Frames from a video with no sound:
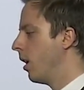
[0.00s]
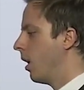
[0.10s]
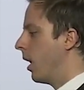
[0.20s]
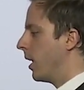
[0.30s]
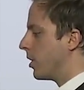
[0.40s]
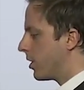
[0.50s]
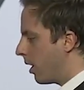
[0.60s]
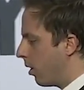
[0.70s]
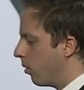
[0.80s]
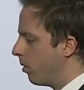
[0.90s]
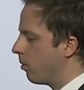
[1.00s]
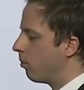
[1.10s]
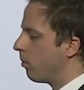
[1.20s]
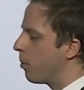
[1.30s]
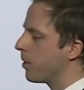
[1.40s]
And so,
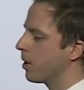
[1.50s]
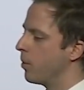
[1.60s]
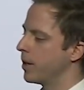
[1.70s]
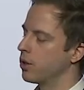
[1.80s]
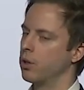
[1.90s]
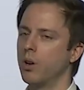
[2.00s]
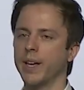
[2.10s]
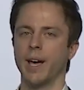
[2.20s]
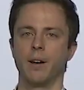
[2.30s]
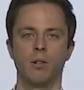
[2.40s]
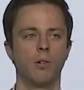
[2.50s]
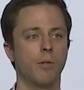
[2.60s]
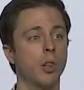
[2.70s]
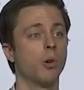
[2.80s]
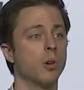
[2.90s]
what we're going to look at over
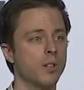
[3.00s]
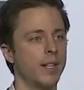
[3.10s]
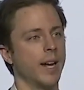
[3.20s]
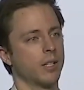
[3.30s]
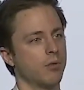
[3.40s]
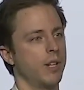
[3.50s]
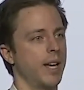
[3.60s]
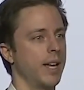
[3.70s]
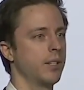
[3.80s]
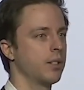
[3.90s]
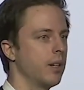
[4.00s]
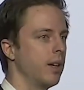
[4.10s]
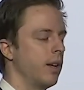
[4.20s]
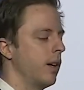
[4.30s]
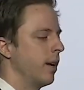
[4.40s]
the course of the next 3 days
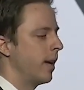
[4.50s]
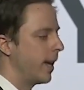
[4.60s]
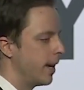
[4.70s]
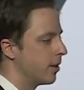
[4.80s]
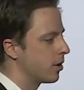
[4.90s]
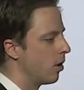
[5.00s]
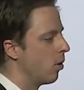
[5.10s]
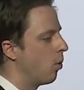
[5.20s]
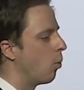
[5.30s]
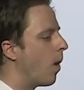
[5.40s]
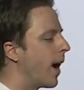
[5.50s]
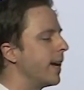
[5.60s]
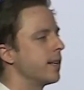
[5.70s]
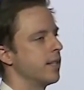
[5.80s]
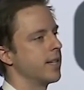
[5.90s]
is, why
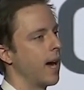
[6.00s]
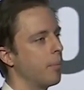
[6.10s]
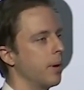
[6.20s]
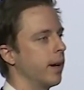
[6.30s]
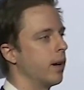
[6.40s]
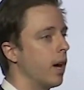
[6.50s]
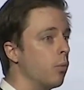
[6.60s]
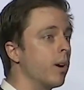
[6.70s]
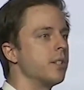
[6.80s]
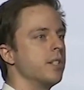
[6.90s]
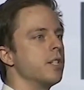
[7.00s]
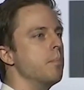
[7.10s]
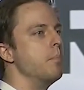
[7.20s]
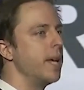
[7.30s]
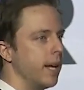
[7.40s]
is this happening, and what does this
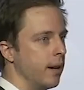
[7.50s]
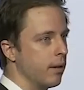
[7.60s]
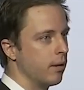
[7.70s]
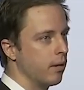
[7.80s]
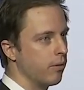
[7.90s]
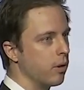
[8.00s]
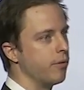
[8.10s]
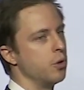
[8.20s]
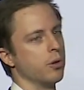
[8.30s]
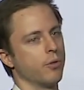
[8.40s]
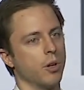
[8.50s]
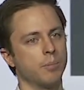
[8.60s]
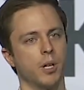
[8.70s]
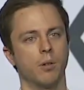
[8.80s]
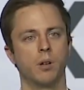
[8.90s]
mean for the future of
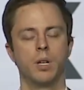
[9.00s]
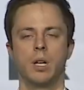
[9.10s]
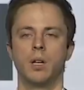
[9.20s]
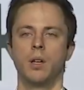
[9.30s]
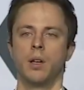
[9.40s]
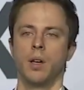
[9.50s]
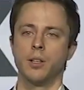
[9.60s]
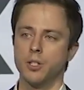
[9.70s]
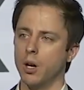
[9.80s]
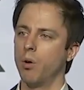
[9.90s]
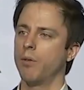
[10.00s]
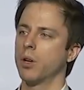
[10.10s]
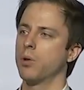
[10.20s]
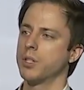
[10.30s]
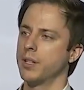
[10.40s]
crypto? And so, over the
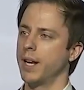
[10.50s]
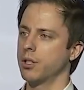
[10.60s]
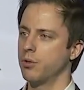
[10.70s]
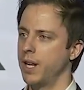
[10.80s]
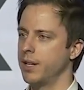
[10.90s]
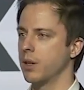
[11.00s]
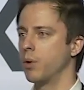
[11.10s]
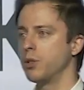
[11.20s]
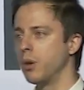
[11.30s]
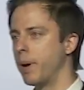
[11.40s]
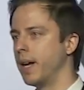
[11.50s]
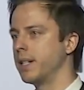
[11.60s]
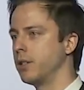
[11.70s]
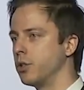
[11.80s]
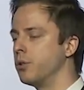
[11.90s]
course of the next 3 days, I want you to pay
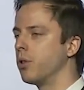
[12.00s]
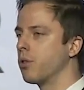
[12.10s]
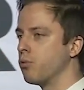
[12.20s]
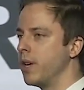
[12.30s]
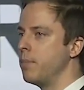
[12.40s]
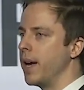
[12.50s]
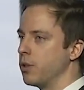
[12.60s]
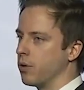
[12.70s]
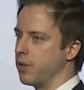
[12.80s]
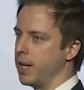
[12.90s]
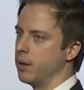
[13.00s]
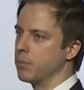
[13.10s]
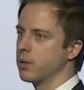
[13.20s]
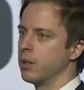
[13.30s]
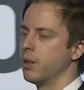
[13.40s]
attention to 3 major
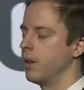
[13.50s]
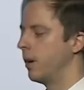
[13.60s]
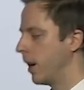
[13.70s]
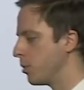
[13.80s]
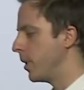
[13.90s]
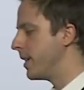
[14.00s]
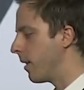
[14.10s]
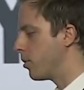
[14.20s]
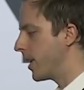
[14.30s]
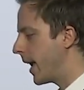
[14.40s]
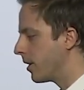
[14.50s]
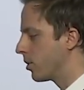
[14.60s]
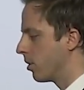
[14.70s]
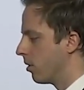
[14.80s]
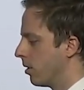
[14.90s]
themes as we endeavor to
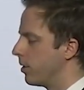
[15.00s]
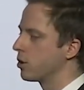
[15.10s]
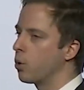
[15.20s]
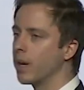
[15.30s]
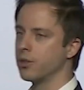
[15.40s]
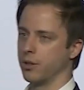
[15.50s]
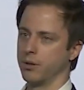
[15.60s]
answer this question.